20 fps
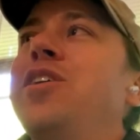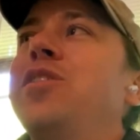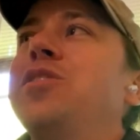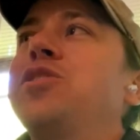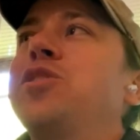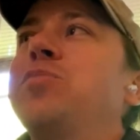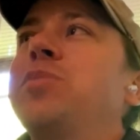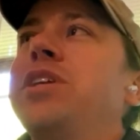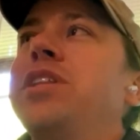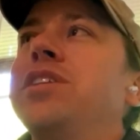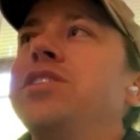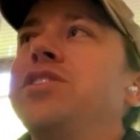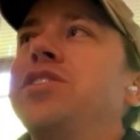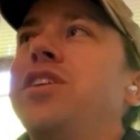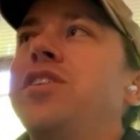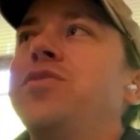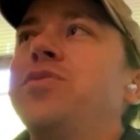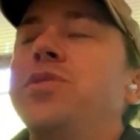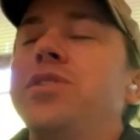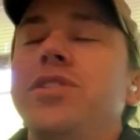He also made the
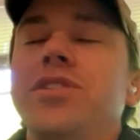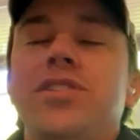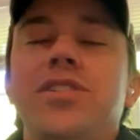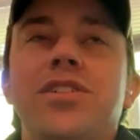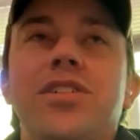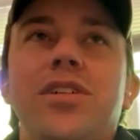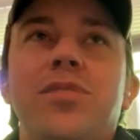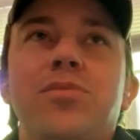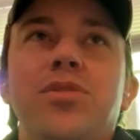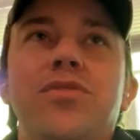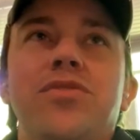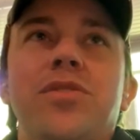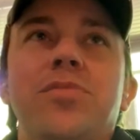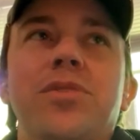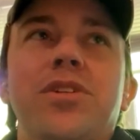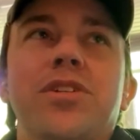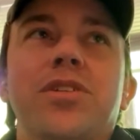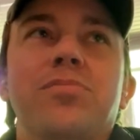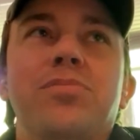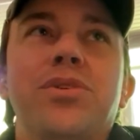software you couldn't remove
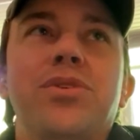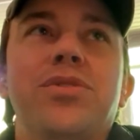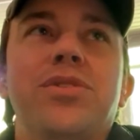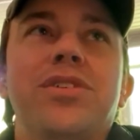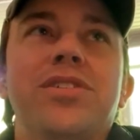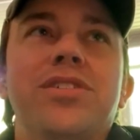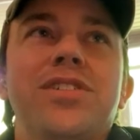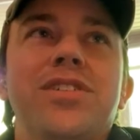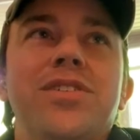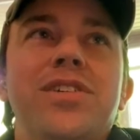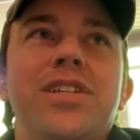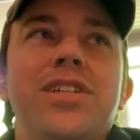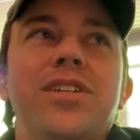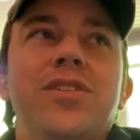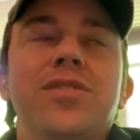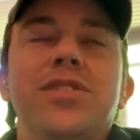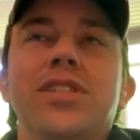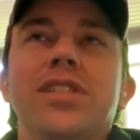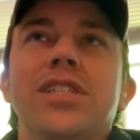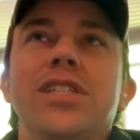from your computer, so he
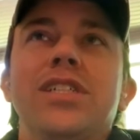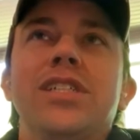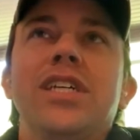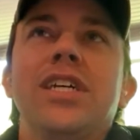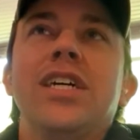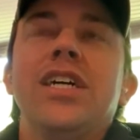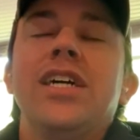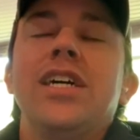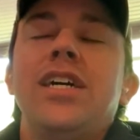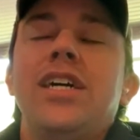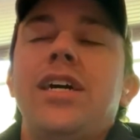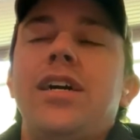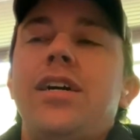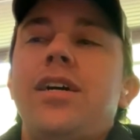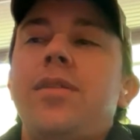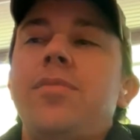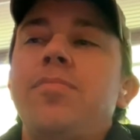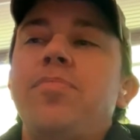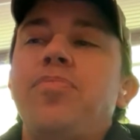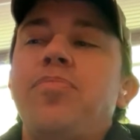knows things.
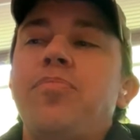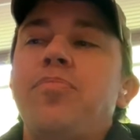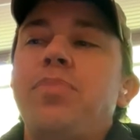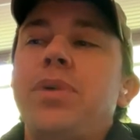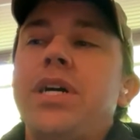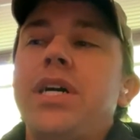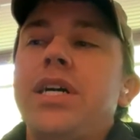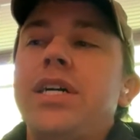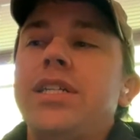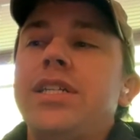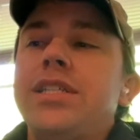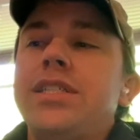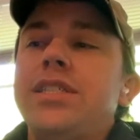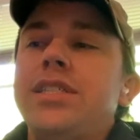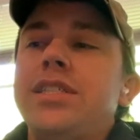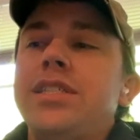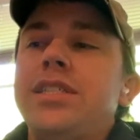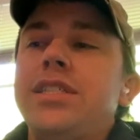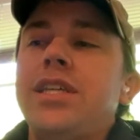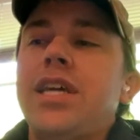Um, but
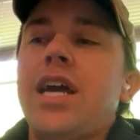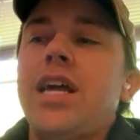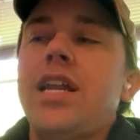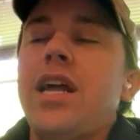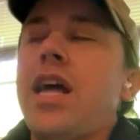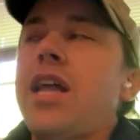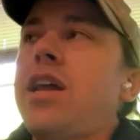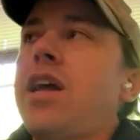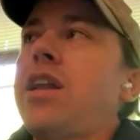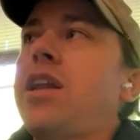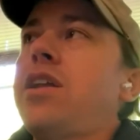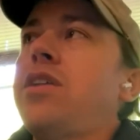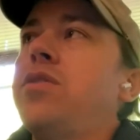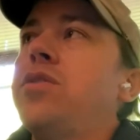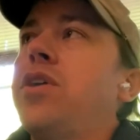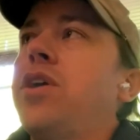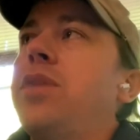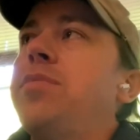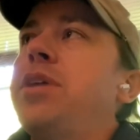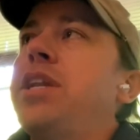yeah, I, I, I
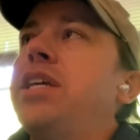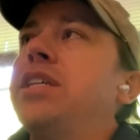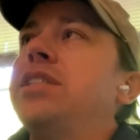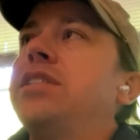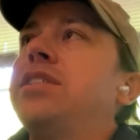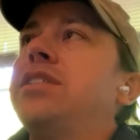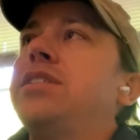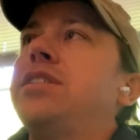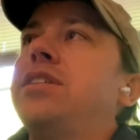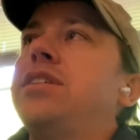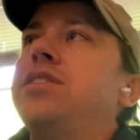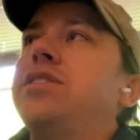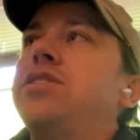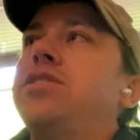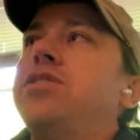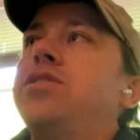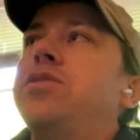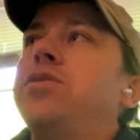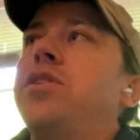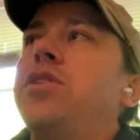don't know. I mean, it's,
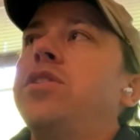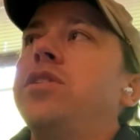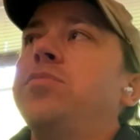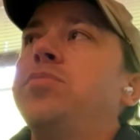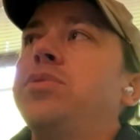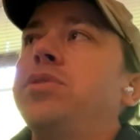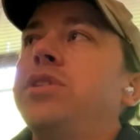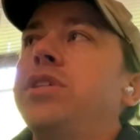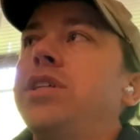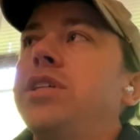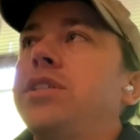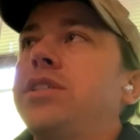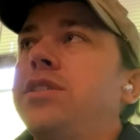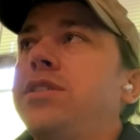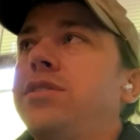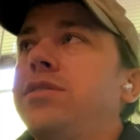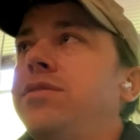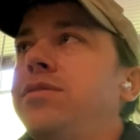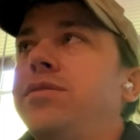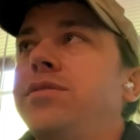it's too hard to
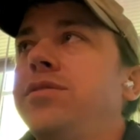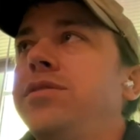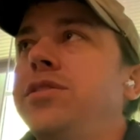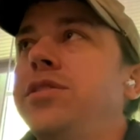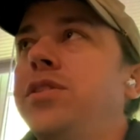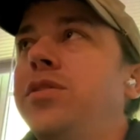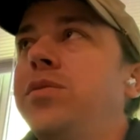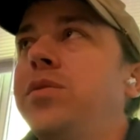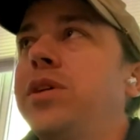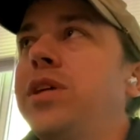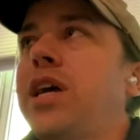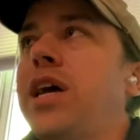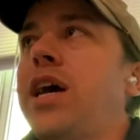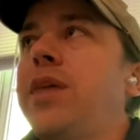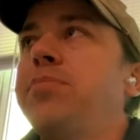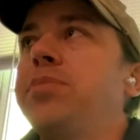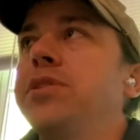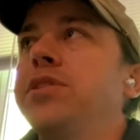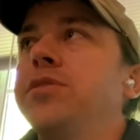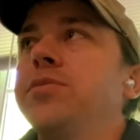predict, you know, what
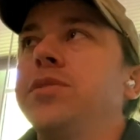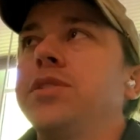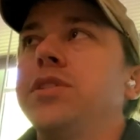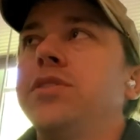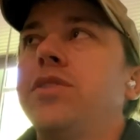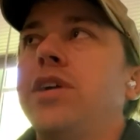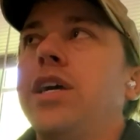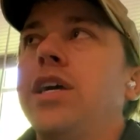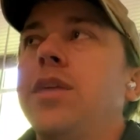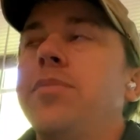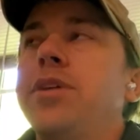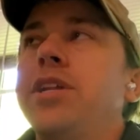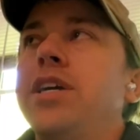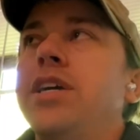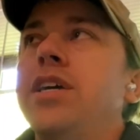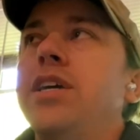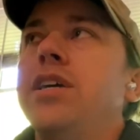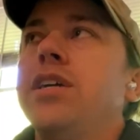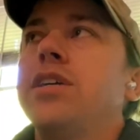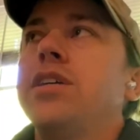happens with it, right? I mean,
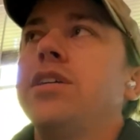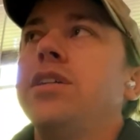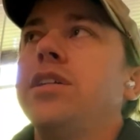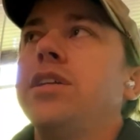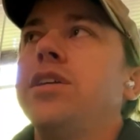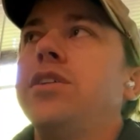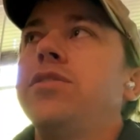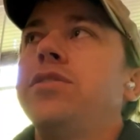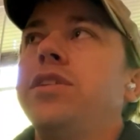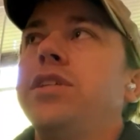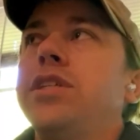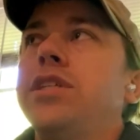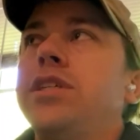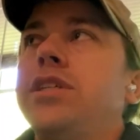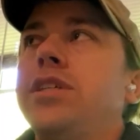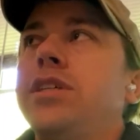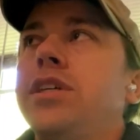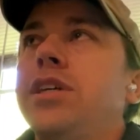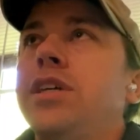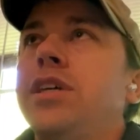
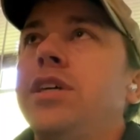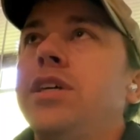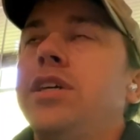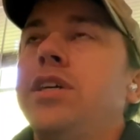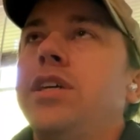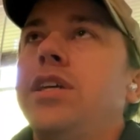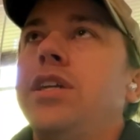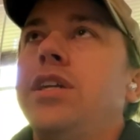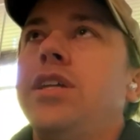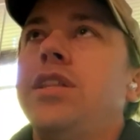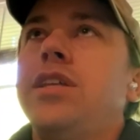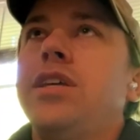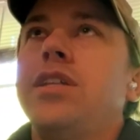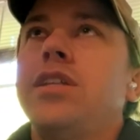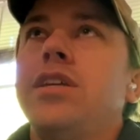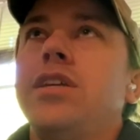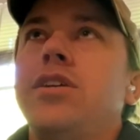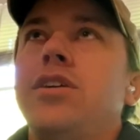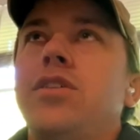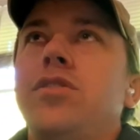clearly
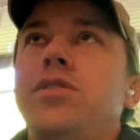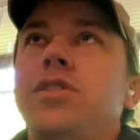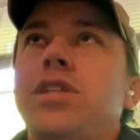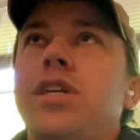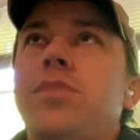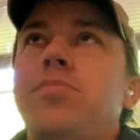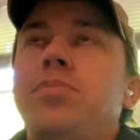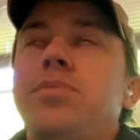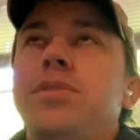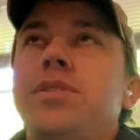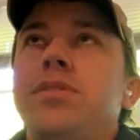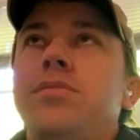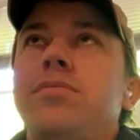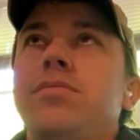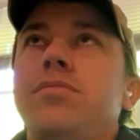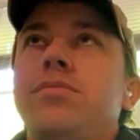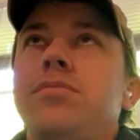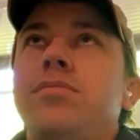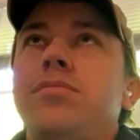anything that goes up and